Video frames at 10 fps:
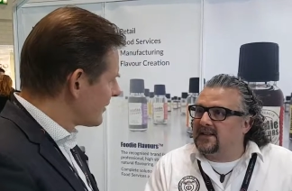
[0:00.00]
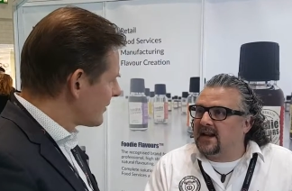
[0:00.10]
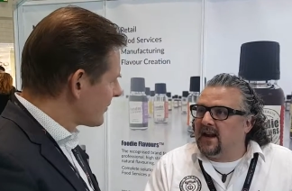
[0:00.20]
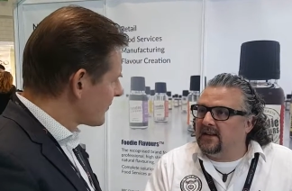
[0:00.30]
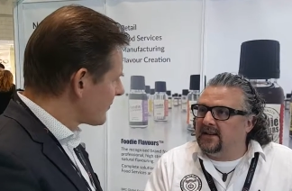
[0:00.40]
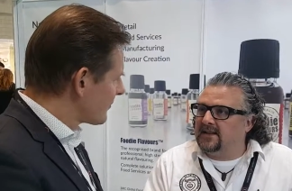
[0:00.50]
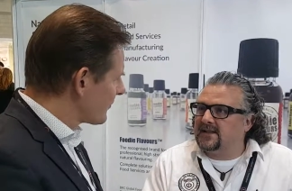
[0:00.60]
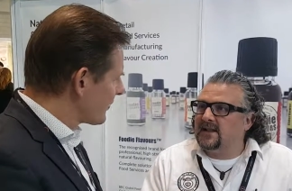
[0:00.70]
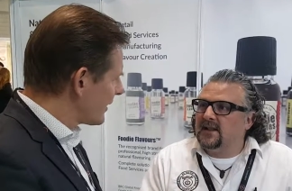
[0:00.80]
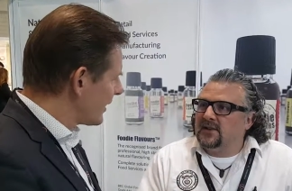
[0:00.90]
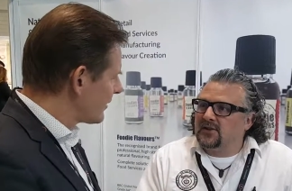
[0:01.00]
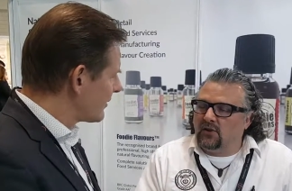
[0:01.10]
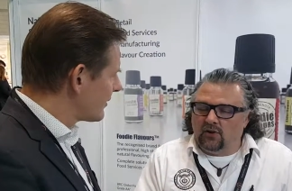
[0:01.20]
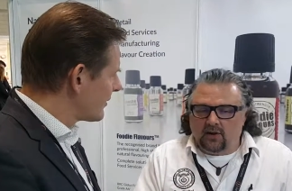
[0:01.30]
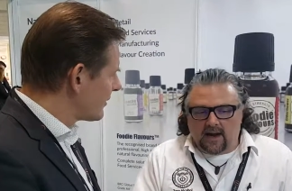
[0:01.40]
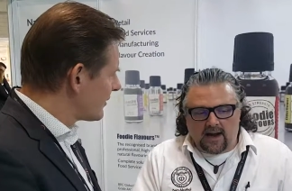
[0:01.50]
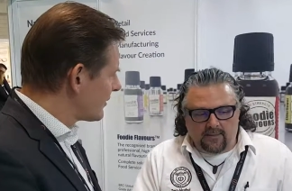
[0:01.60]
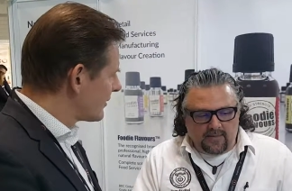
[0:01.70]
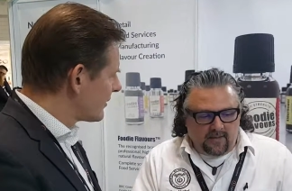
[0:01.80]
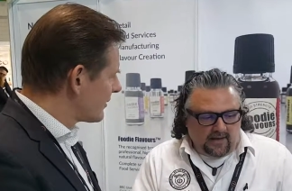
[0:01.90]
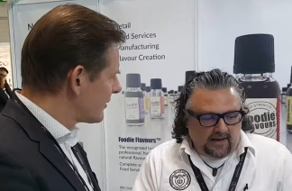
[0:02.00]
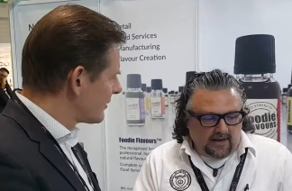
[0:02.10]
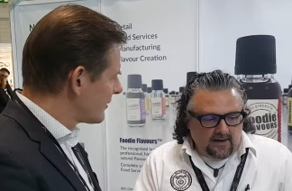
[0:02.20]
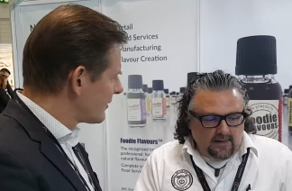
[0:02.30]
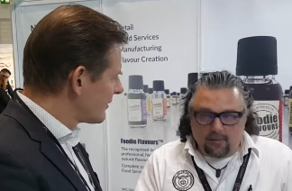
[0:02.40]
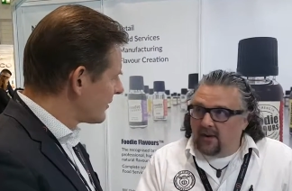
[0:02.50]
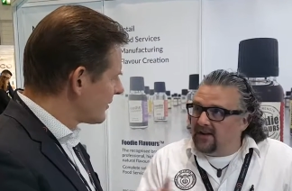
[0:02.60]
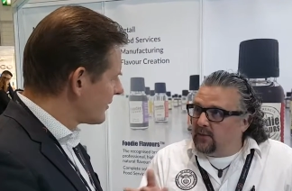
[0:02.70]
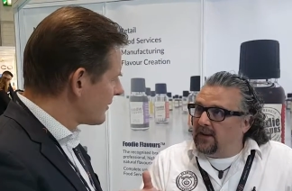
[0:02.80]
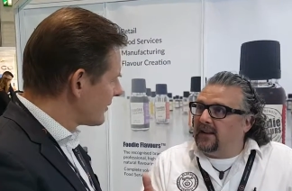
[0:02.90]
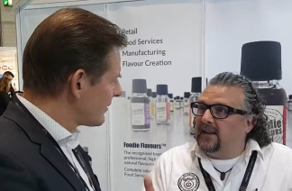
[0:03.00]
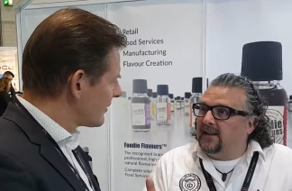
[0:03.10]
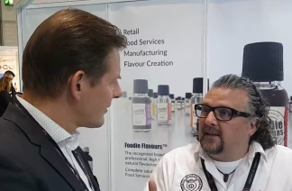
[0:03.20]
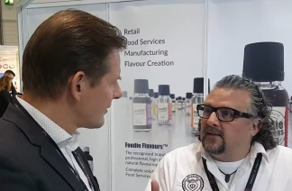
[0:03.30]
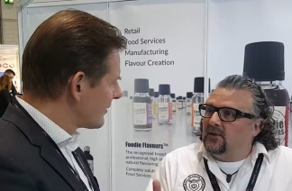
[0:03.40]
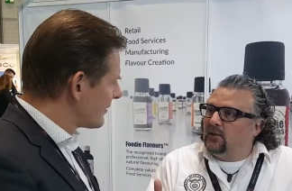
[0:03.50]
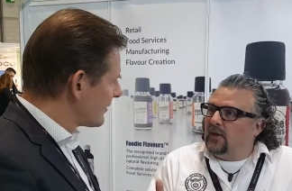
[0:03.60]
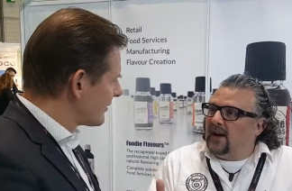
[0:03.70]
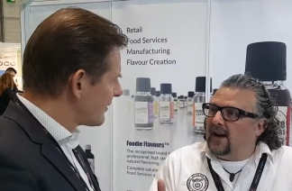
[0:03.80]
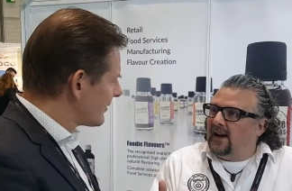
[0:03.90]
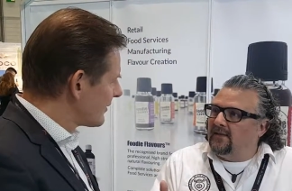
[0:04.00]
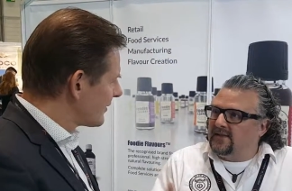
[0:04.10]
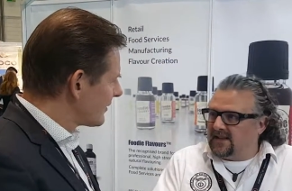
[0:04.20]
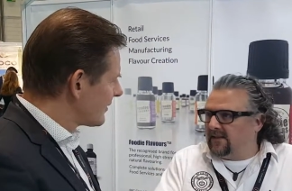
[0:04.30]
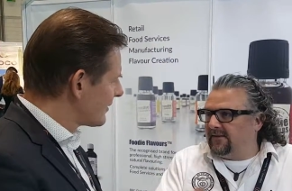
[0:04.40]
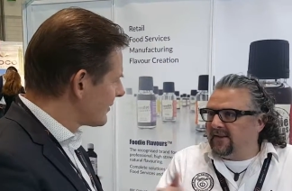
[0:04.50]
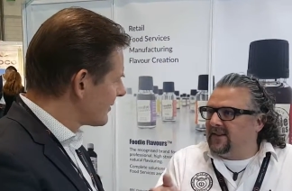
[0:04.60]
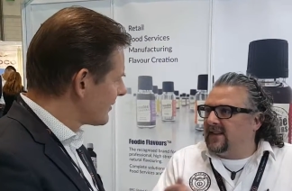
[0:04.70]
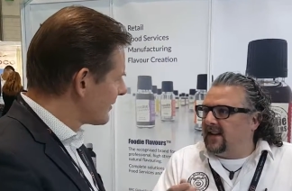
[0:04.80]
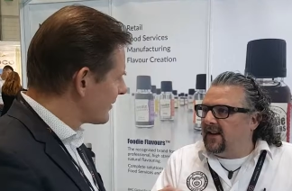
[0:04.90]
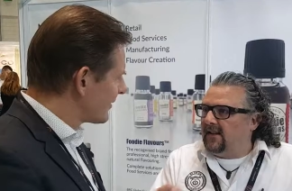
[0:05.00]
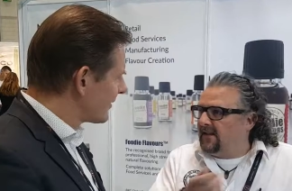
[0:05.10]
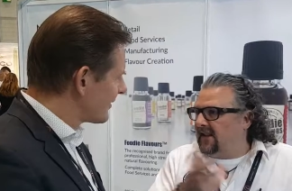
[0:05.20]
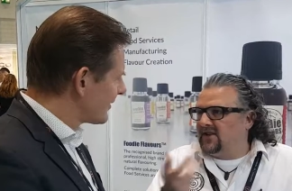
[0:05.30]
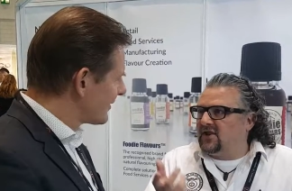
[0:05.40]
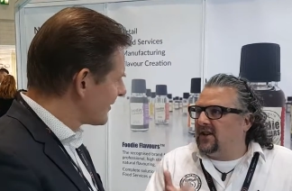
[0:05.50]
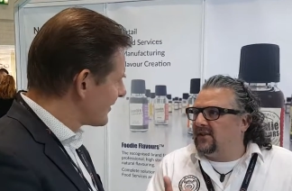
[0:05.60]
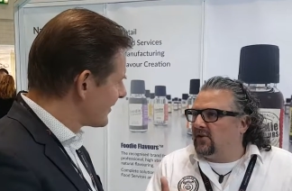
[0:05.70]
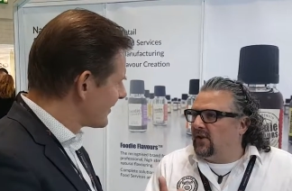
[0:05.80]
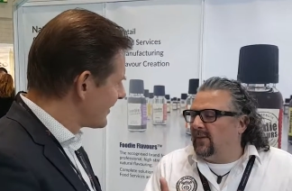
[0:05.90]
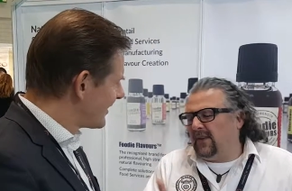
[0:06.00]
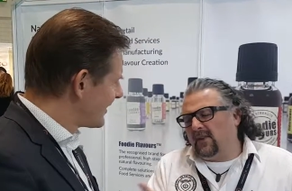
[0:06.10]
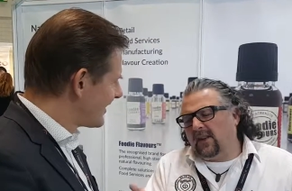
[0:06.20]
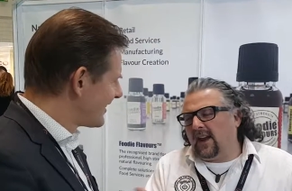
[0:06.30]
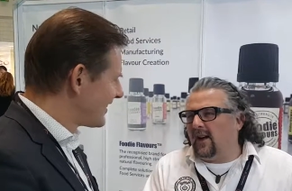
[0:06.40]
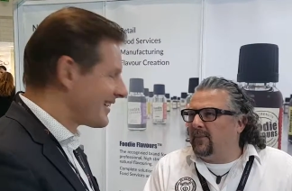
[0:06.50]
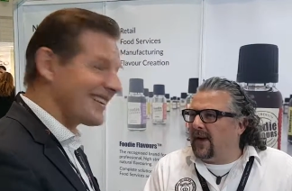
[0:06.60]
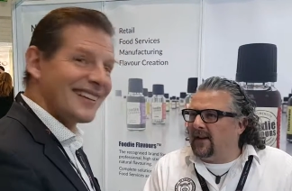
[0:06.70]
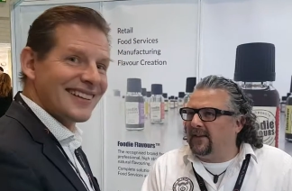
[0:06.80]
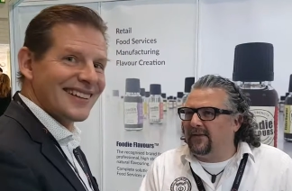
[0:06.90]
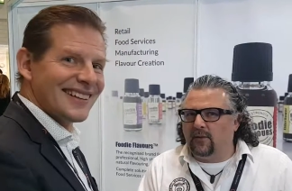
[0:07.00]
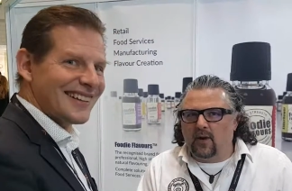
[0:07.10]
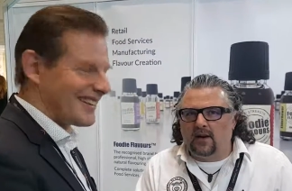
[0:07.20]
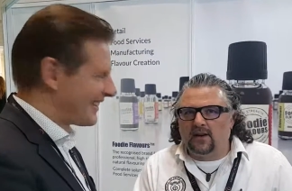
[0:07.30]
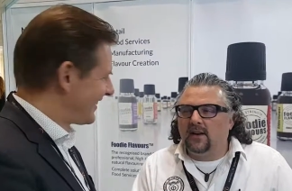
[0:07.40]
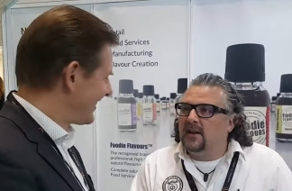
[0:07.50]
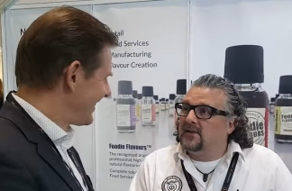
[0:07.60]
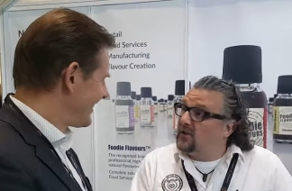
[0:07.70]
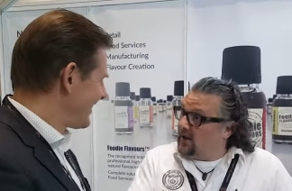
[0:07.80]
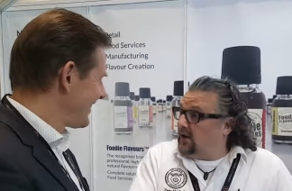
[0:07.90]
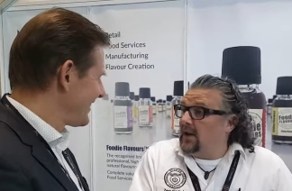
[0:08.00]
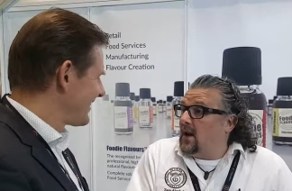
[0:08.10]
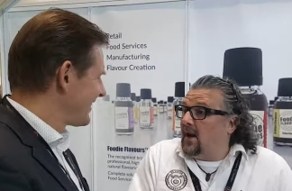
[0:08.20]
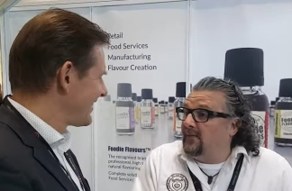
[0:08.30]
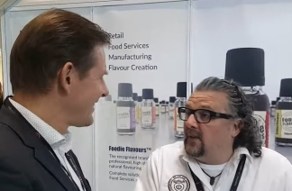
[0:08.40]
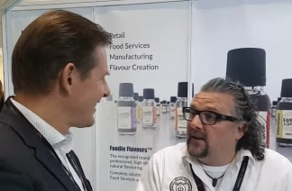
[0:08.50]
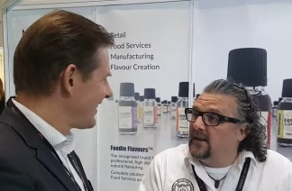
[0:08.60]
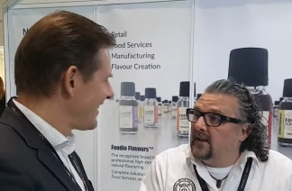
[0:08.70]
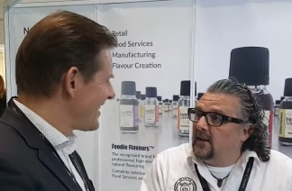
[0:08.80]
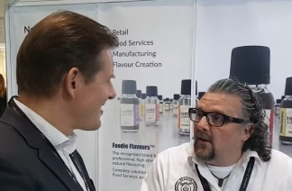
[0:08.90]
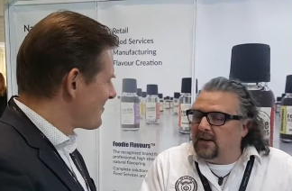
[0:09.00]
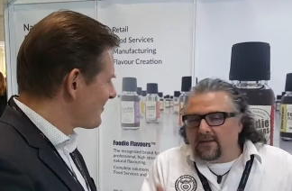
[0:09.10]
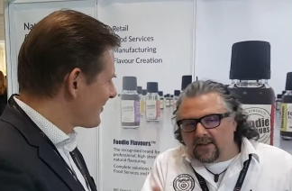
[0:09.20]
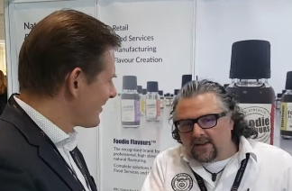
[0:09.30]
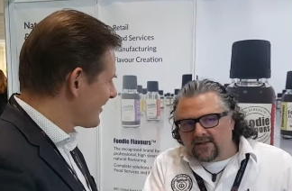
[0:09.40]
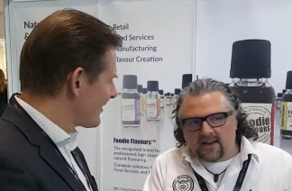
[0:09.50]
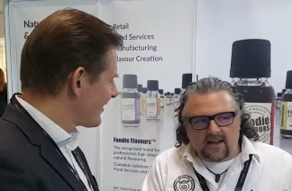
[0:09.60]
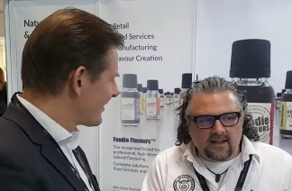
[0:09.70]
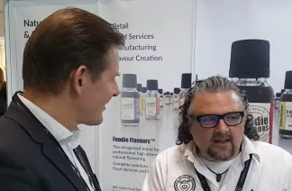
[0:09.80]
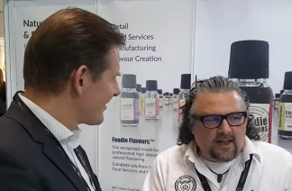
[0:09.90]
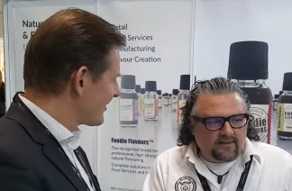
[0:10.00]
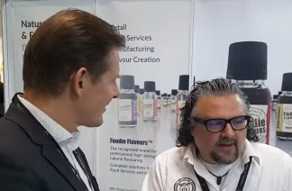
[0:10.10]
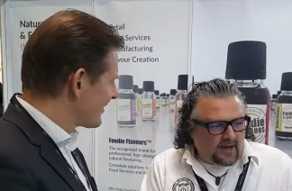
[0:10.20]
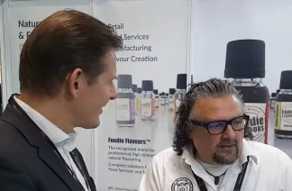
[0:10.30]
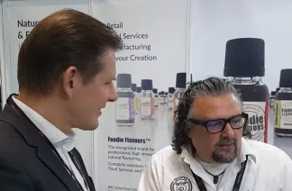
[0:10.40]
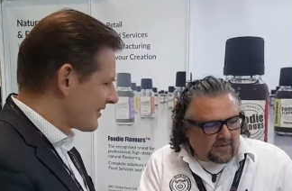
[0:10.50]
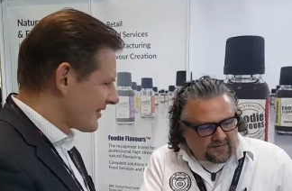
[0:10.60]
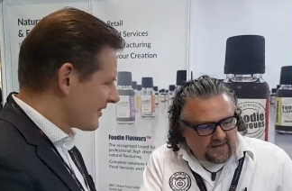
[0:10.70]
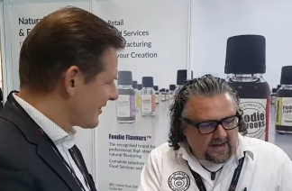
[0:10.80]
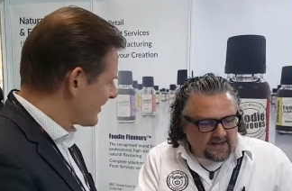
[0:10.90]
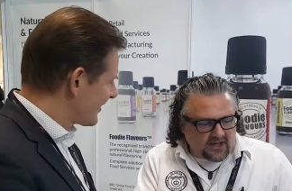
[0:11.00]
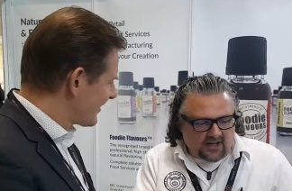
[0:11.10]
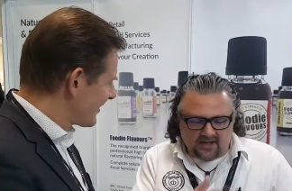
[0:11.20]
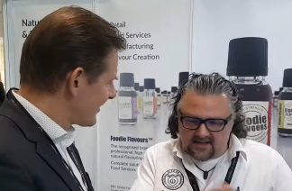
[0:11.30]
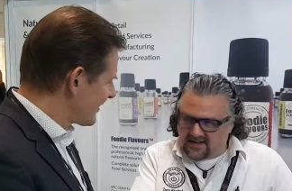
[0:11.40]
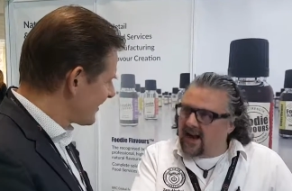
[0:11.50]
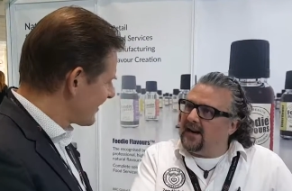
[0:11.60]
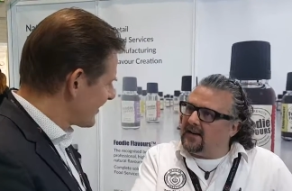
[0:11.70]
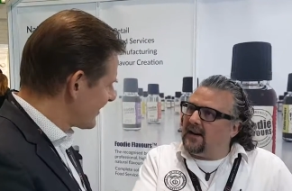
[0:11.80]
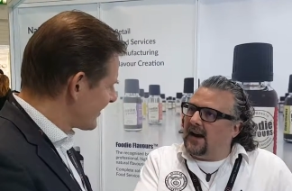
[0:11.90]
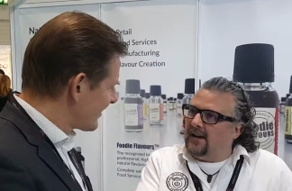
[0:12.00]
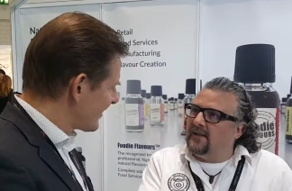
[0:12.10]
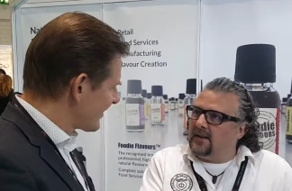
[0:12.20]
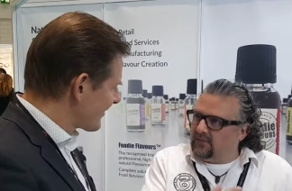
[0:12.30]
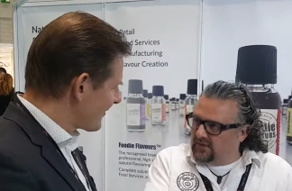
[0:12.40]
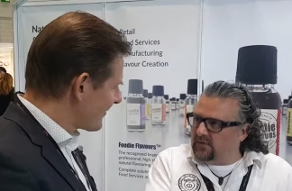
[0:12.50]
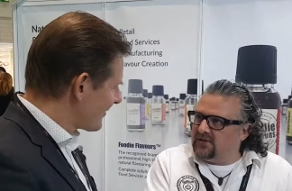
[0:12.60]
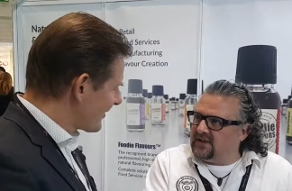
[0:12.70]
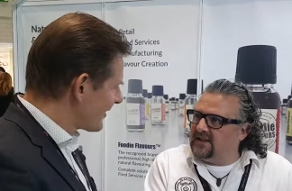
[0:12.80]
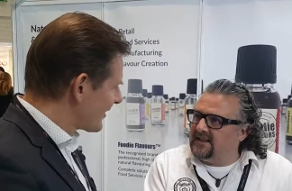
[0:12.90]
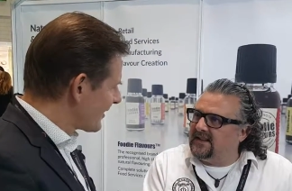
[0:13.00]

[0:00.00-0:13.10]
Speaker 1: less calories. Yeah. So uh, maybe midweek you want to have sit in front of the telly, have a nice gin and tonic, but you've got to get up early for work, so now you can have one. Or even if you're in, if you're out with friends, you can start having a real G